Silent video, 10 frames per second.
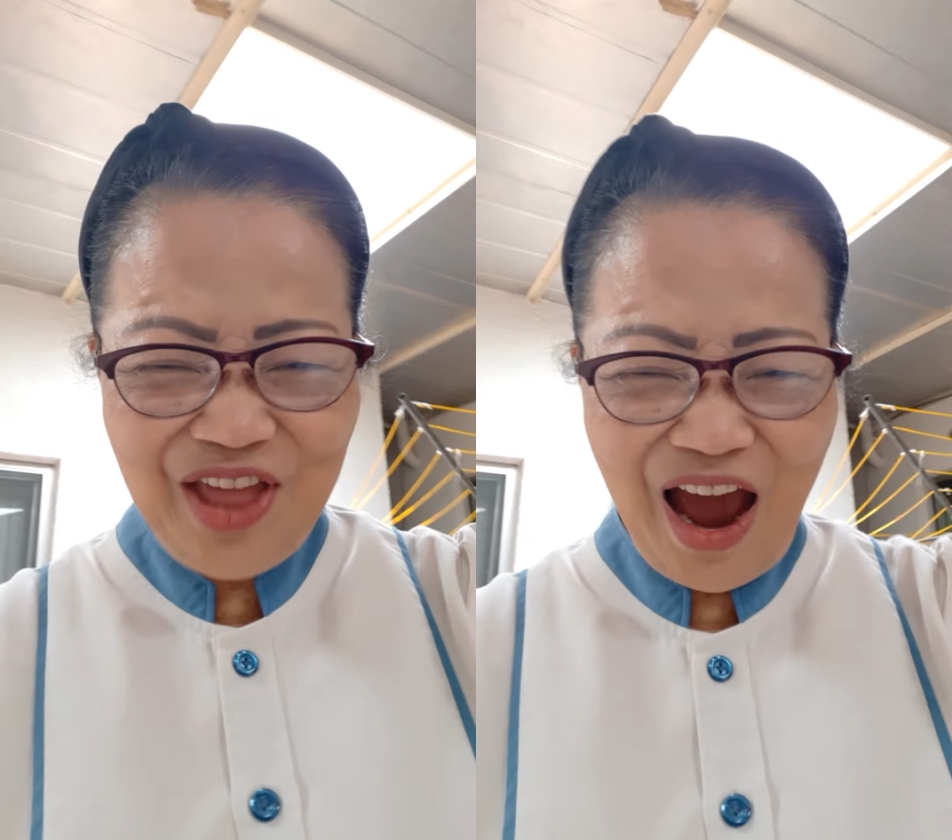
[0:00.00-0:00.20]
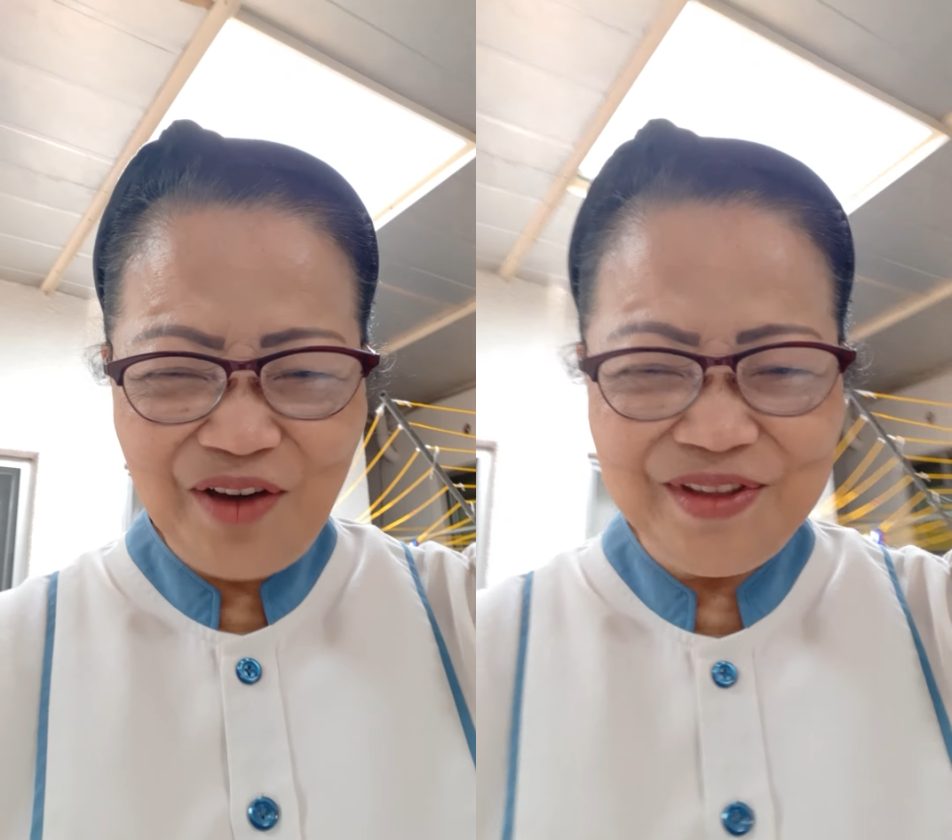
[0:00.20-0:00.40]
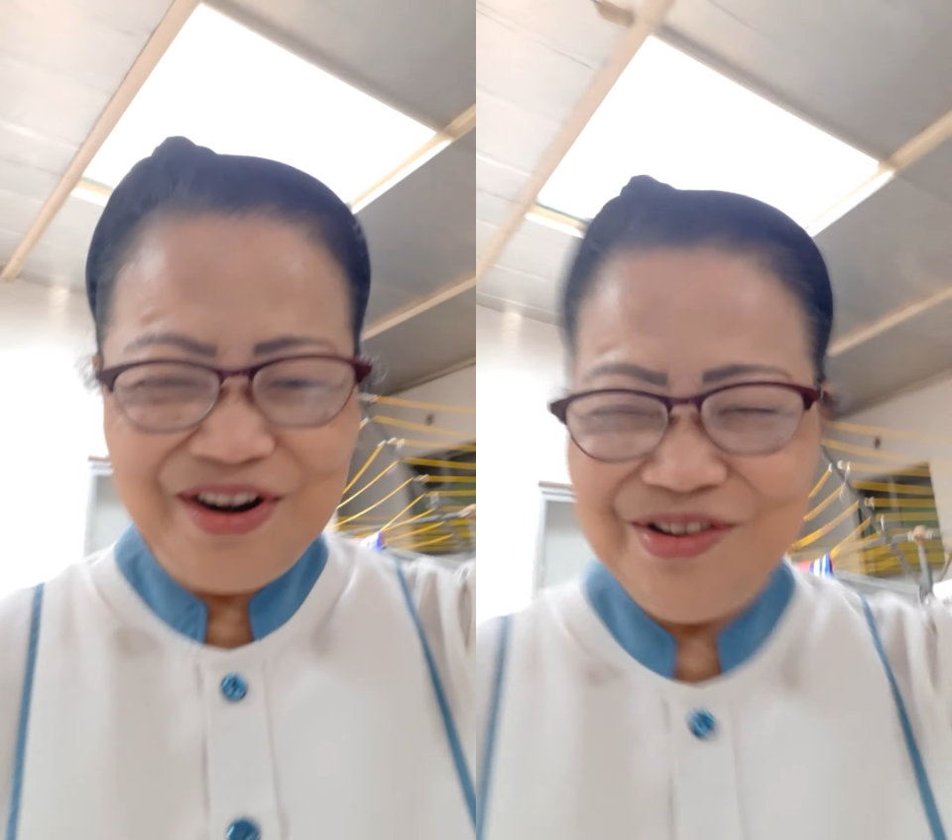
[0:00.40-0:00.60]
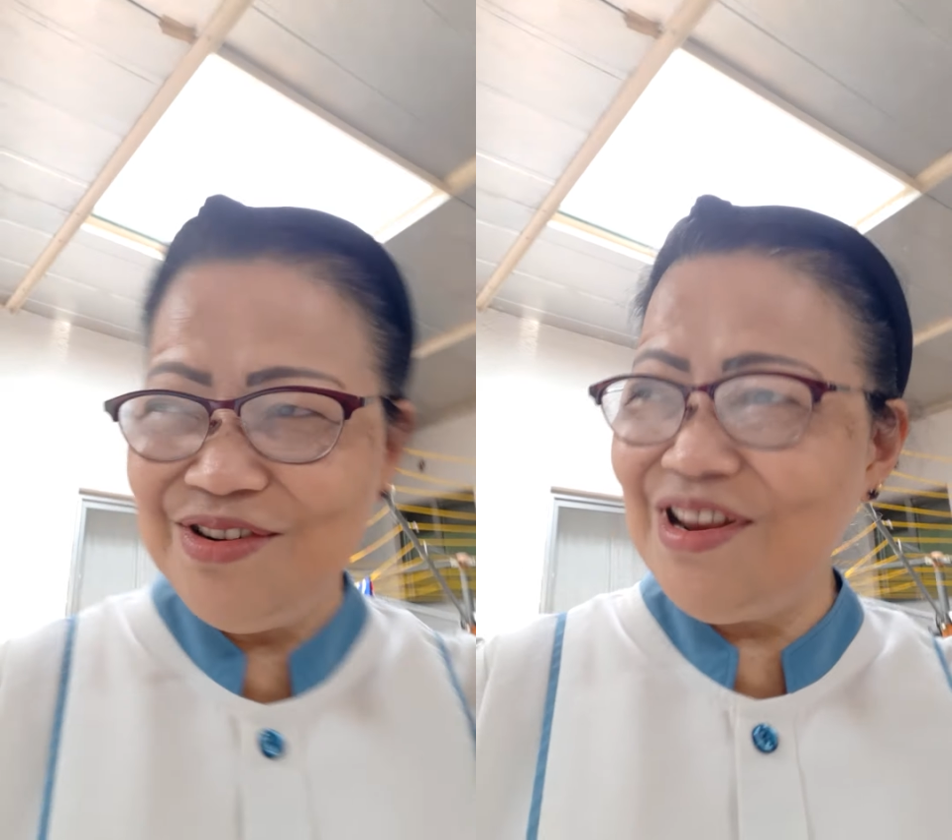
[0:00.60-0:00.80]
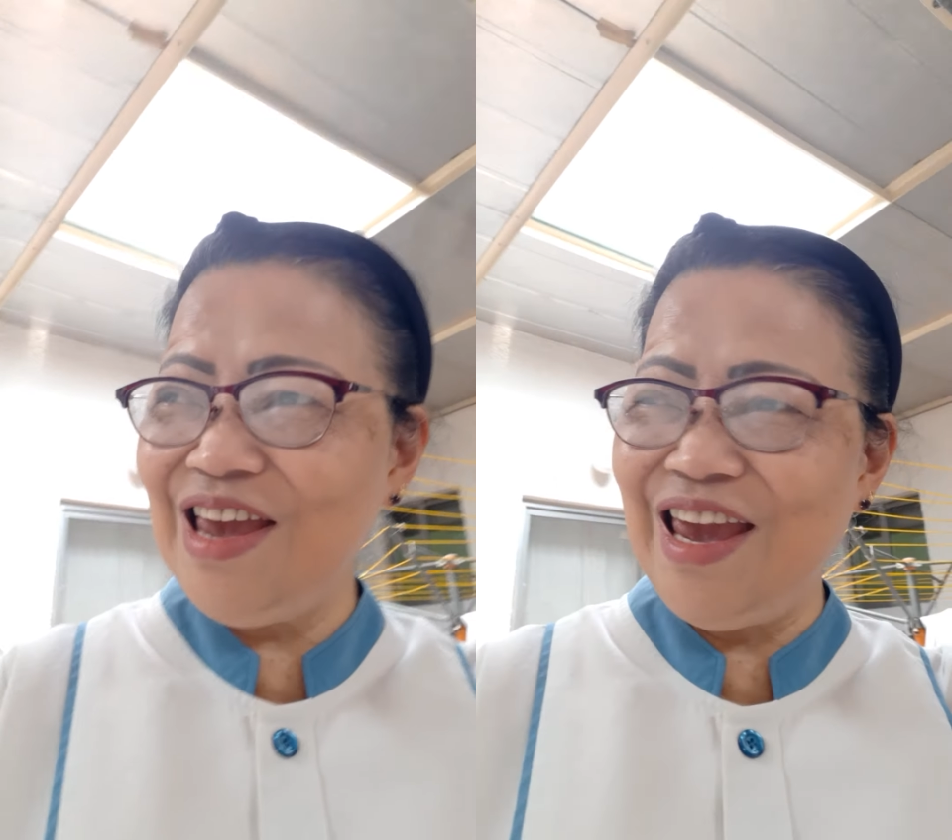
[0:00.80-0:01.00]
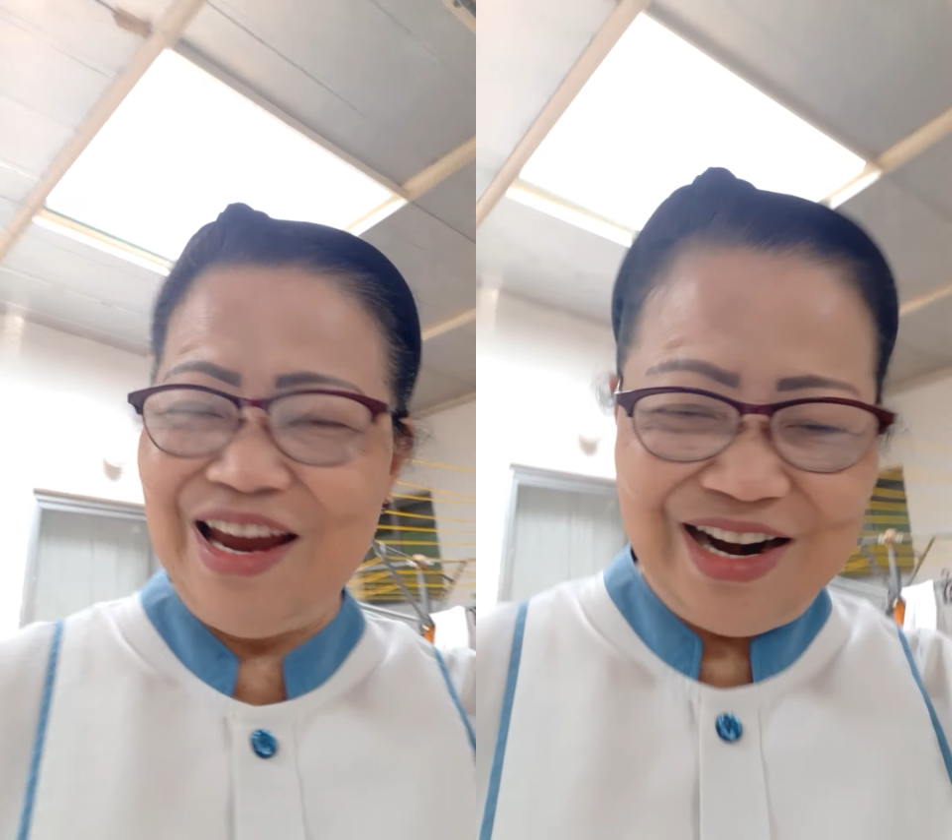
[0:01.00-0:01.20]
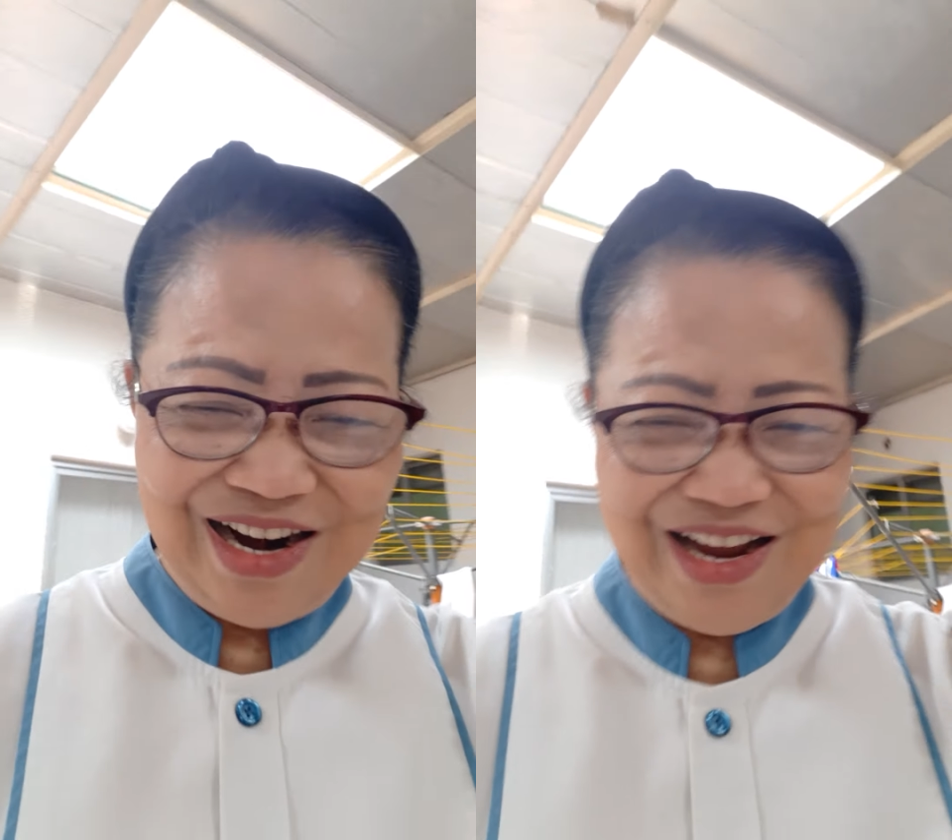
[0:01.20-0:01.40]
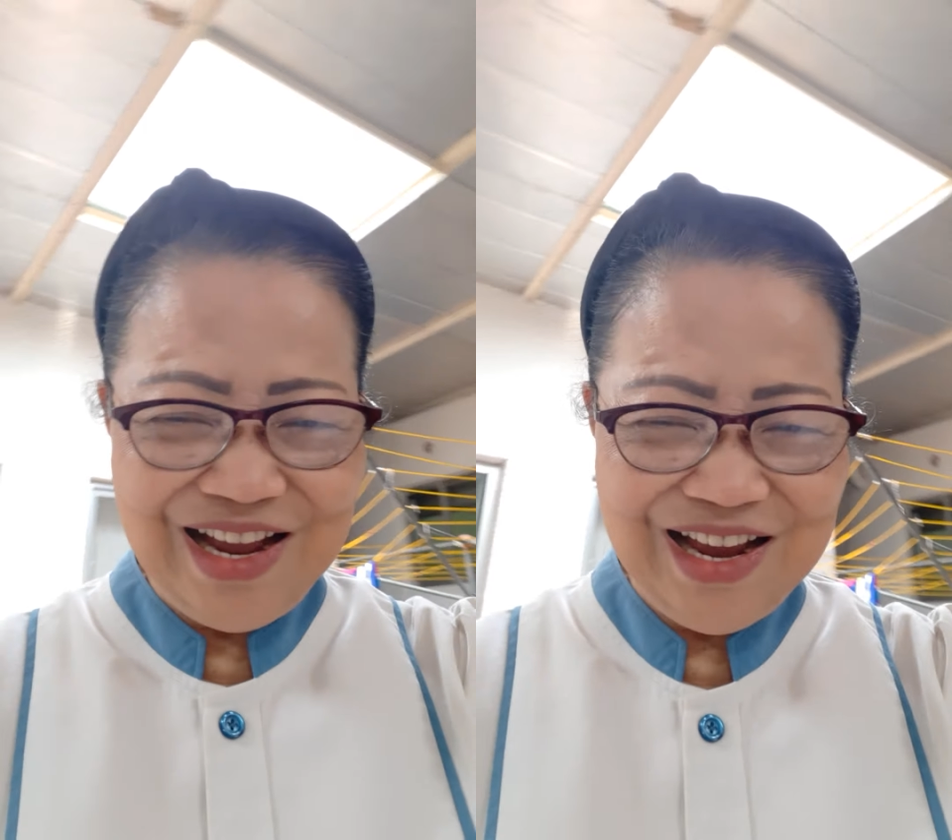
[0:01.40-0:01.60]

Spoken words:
afternoon here.